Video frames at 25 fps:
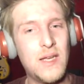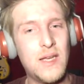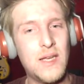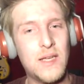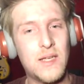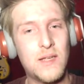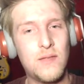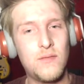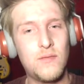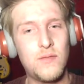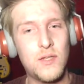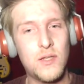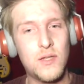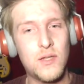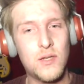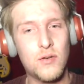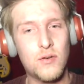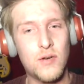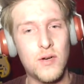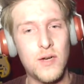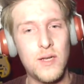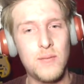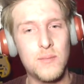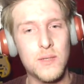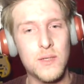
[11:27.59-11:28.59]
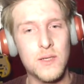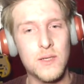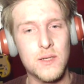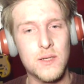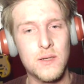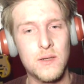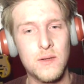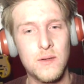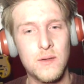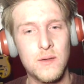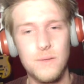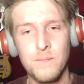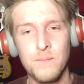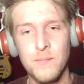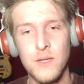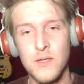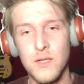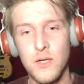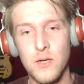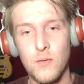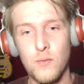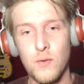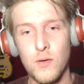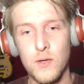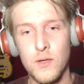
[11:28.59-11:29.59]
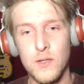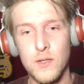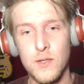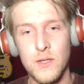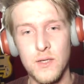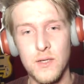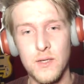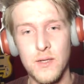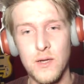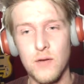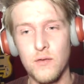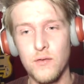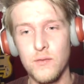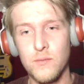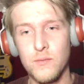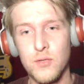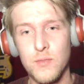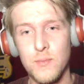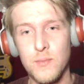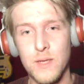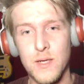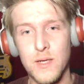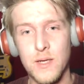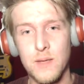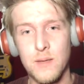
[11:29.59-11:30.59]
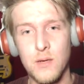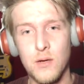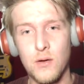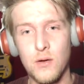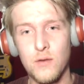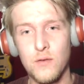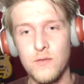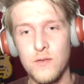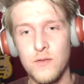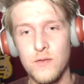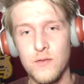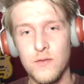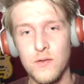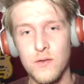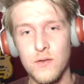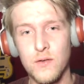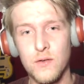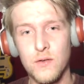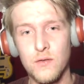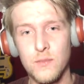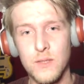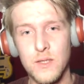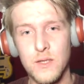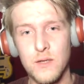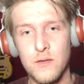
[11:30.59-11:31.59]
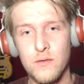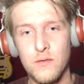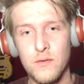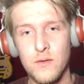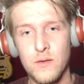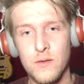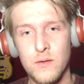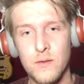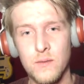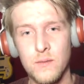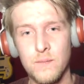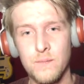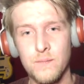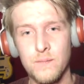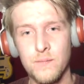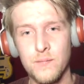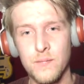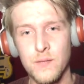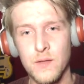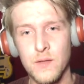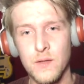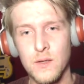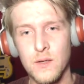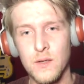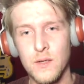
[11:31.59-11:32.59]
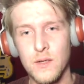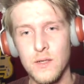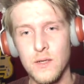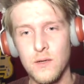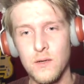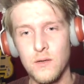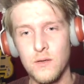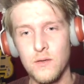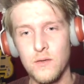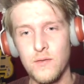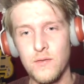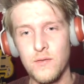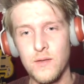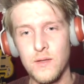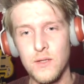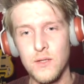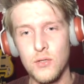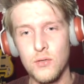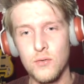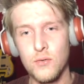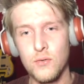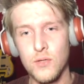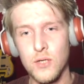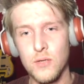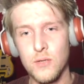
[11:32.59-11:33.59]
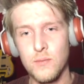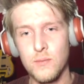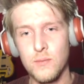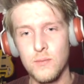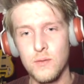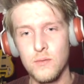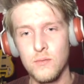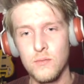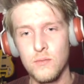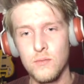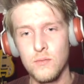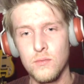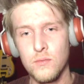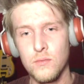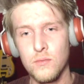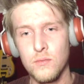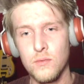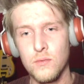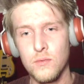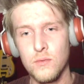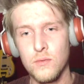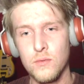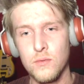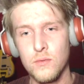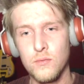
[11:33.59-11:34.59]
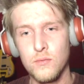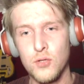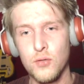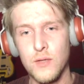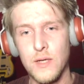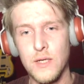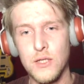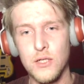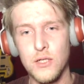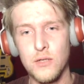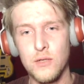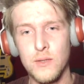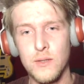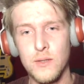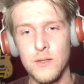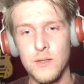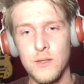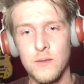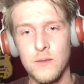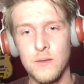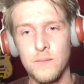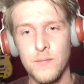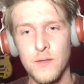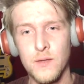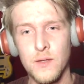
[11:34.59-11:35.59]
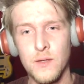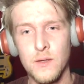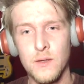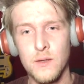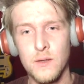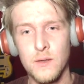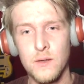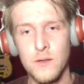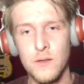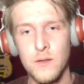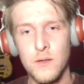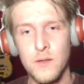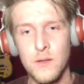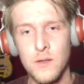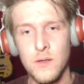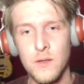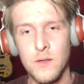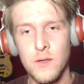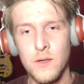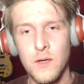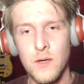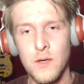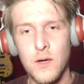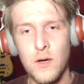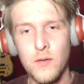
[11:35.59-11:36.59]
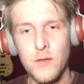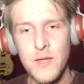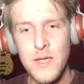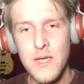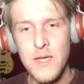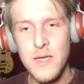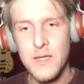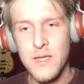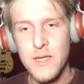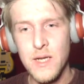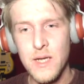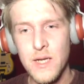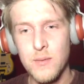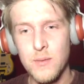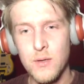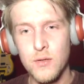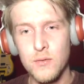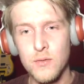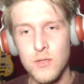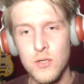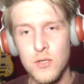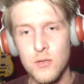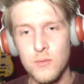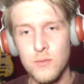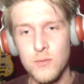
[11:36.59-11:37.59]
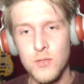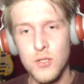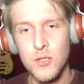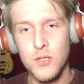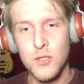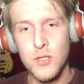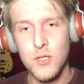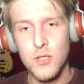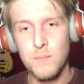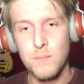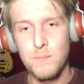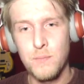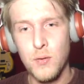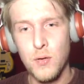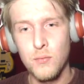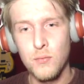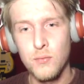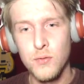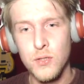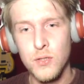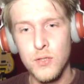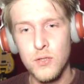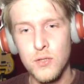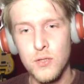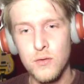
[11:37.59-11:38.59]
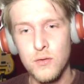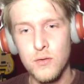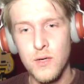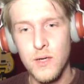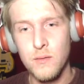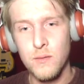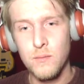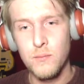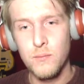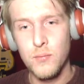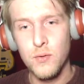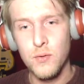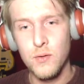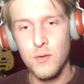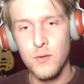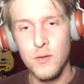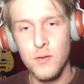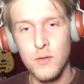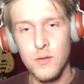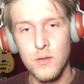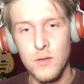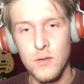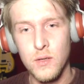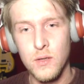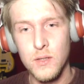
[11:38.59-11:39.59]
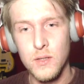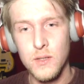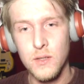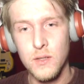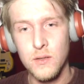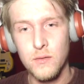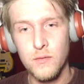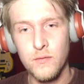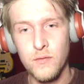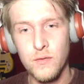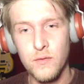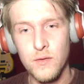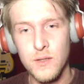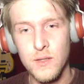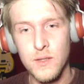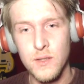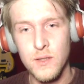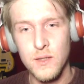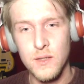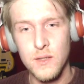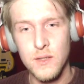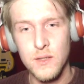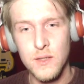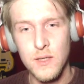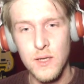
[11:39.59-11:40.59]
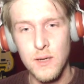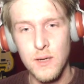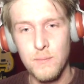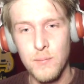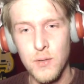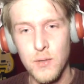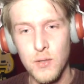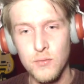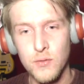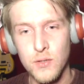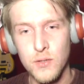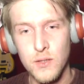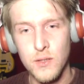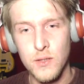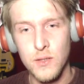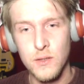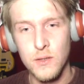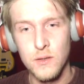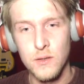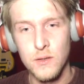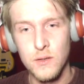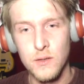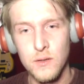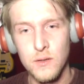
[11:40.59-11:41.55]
it gives you the creeps. I don't know why I turned that off. I'm just making my life difficult for myself. I don't like the fact this door is open. Shut that, shall we? On the demo, there was an option to bolster it, but I don't know if there is in this. Is that a bolster?